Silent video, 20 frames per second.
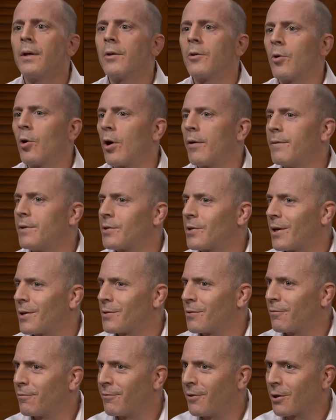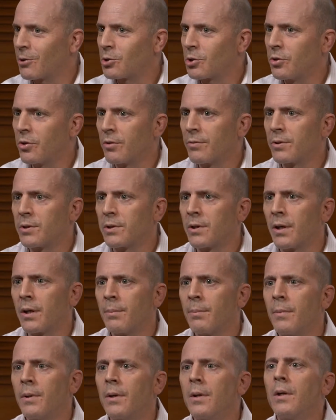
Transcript: their RV size and function over time,